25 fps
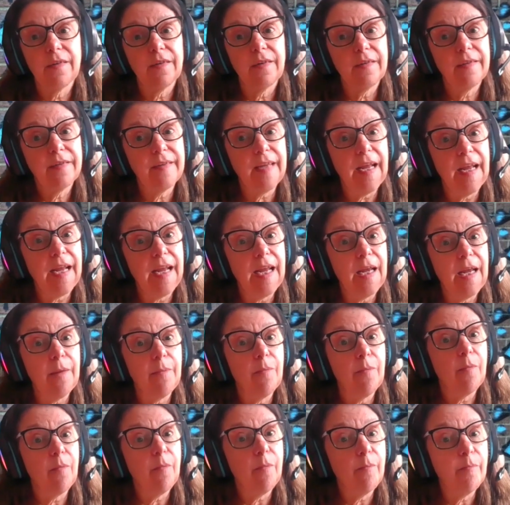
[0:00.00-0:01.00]

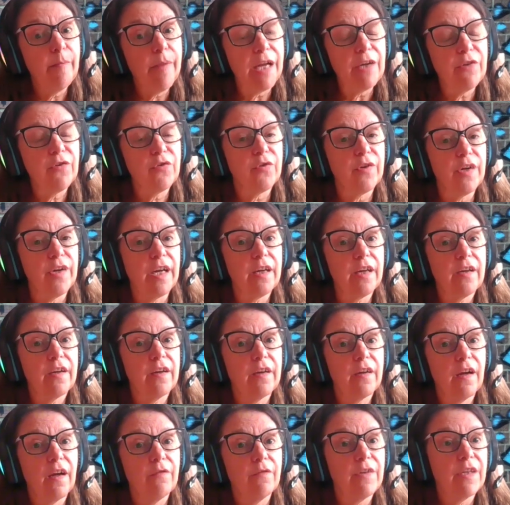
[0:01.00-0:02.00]
same metric
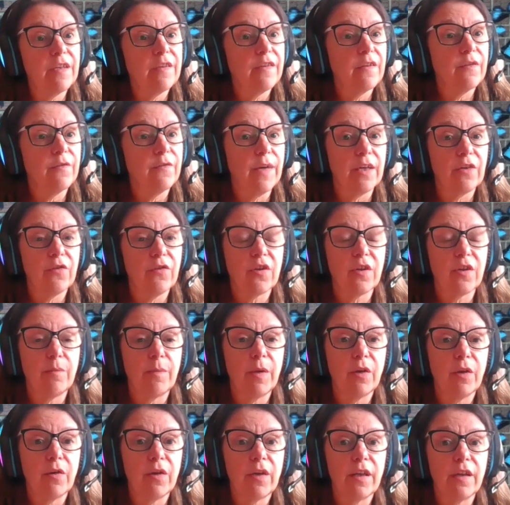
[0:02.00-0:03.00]
of disadvantaged
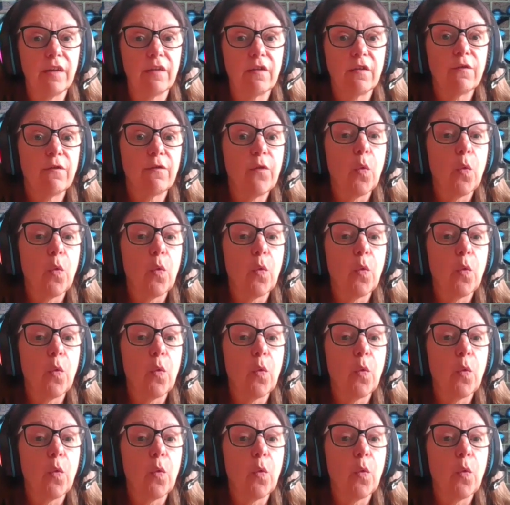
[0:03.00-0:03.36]
communities